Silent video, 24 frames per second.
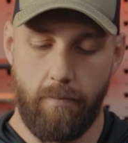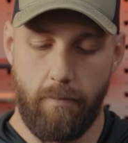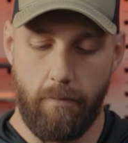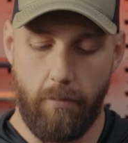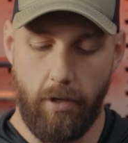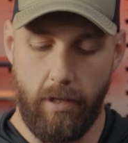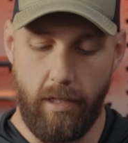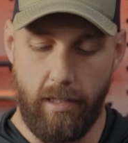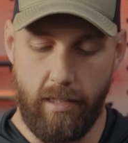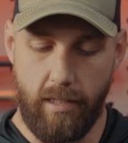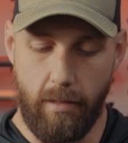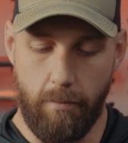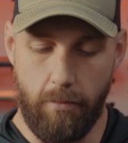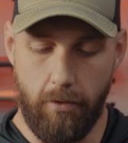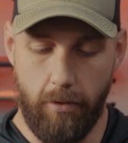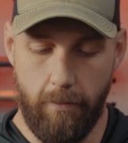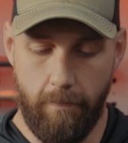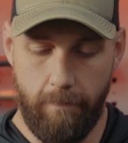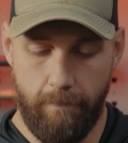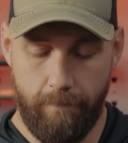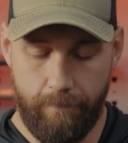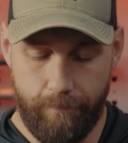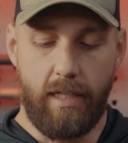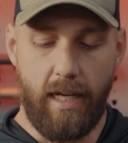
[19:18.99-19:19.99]
Pretty simple.
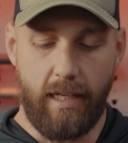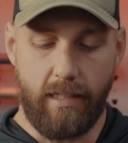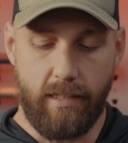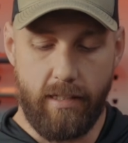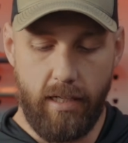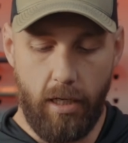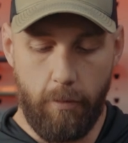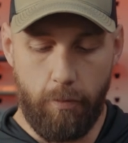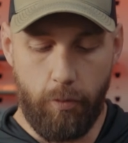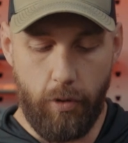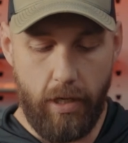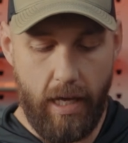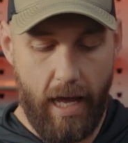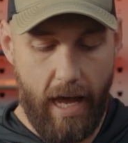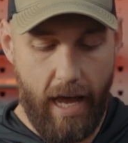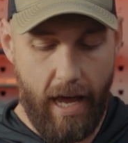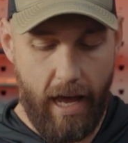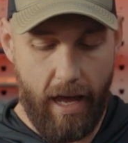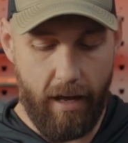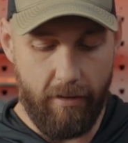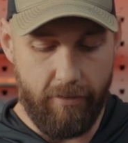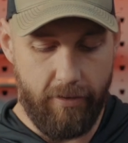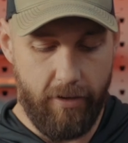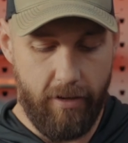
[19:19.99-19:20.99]
Next up, we
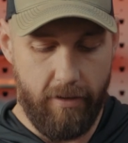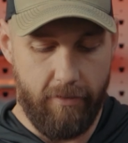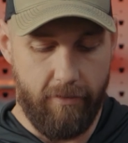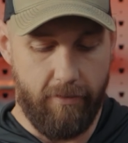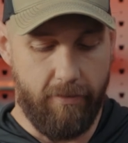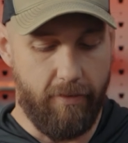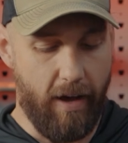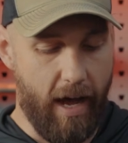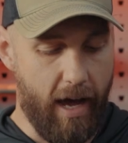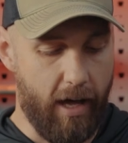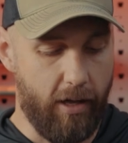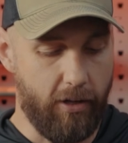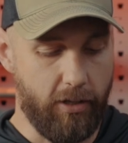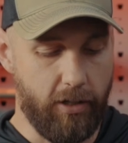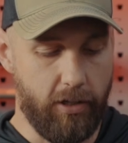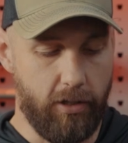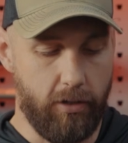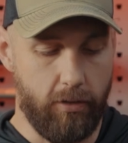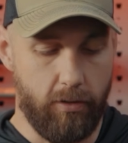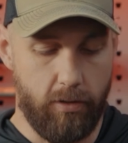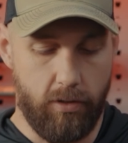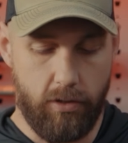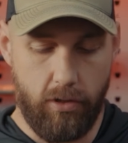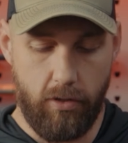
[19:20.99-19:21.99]
have
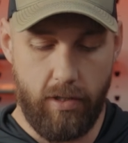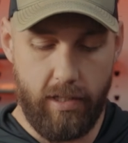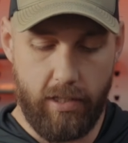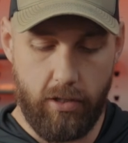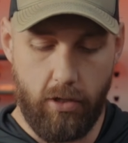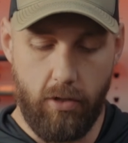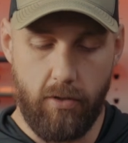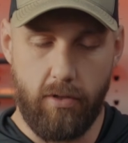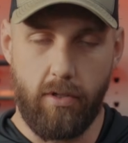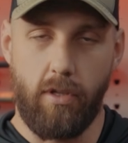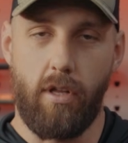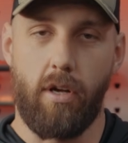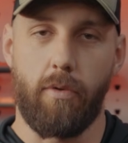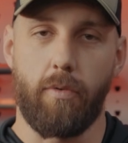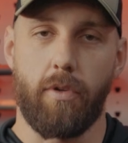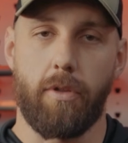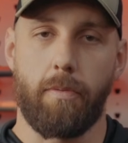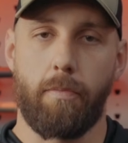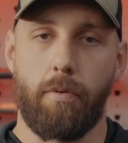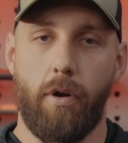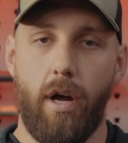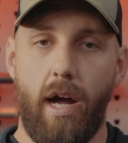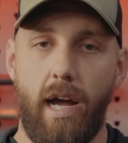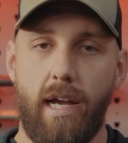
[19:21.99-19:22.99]
value. So this goes along
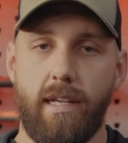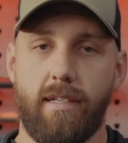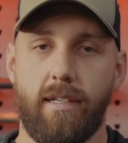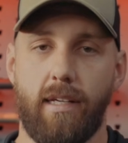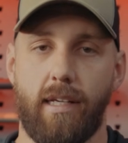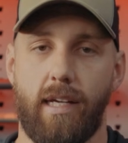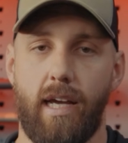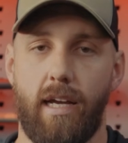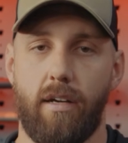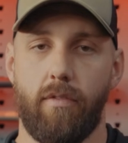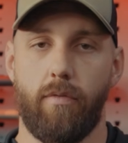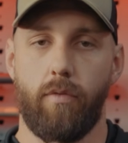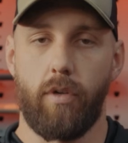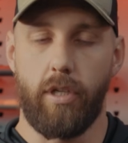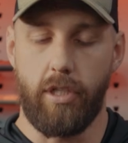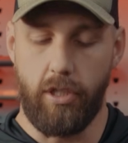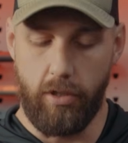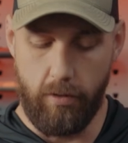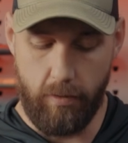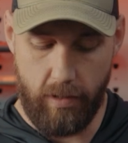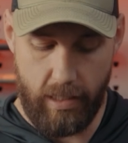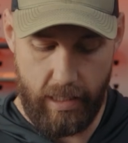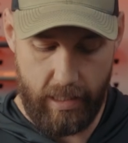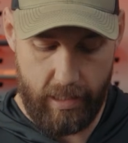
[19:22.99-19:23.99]
with price and kind of what
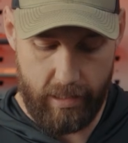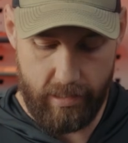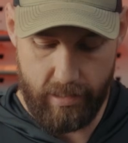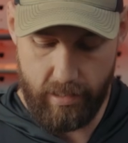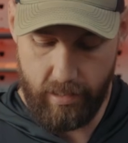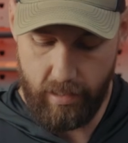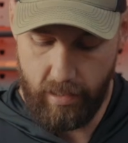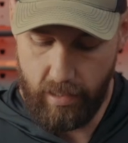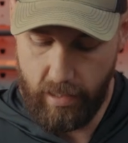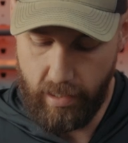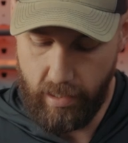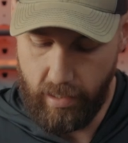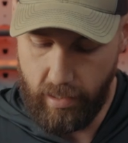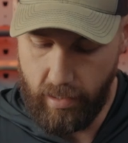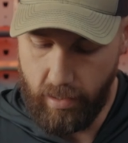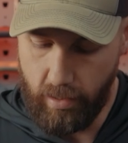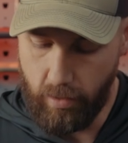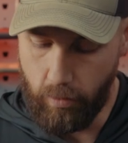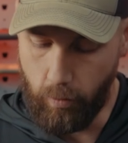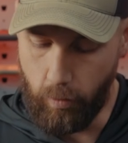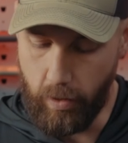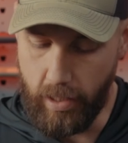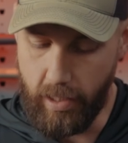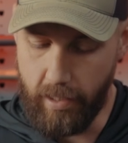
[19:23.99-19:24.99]
you get
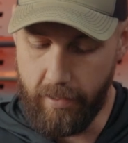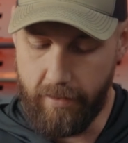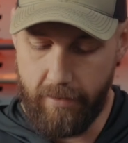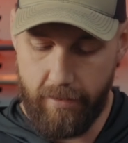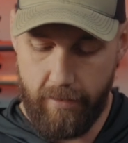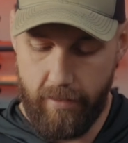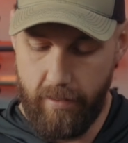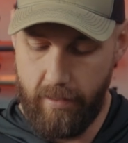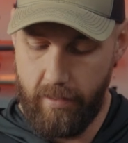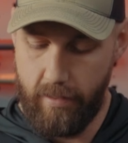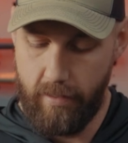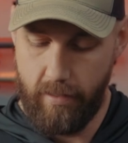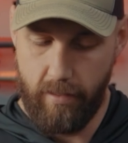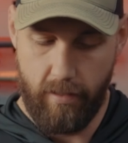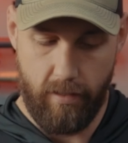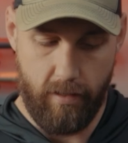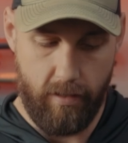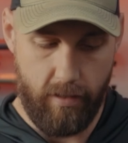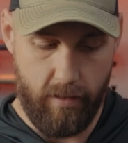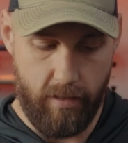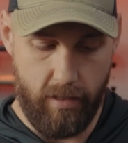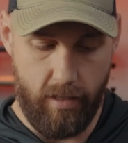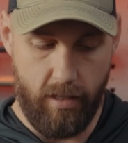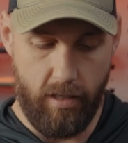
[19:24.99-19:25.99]
with
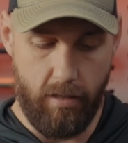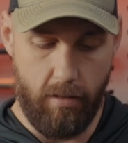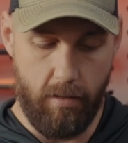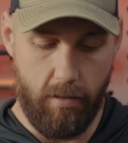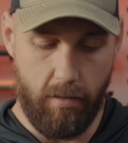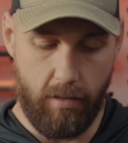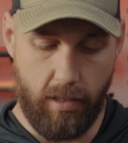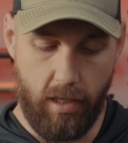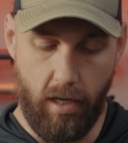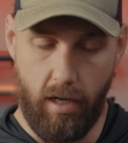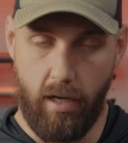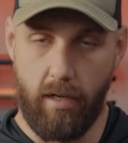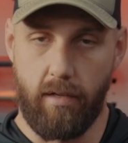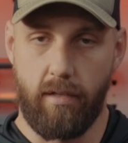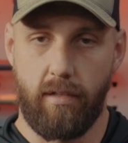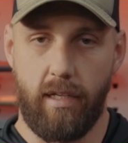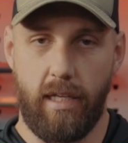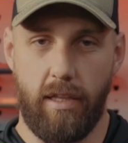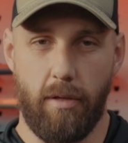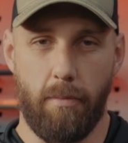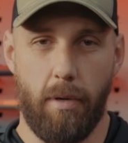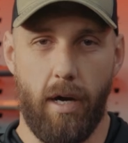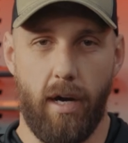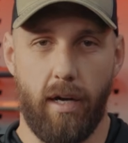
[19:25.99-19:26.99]
the gun
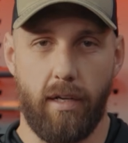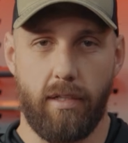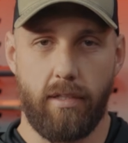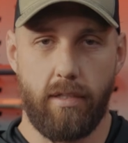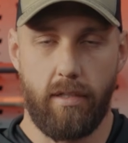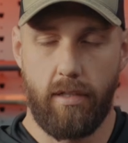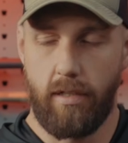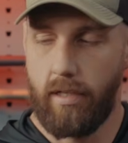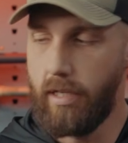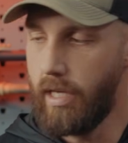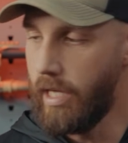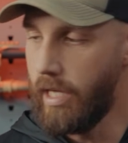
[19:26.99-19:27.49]
in the box.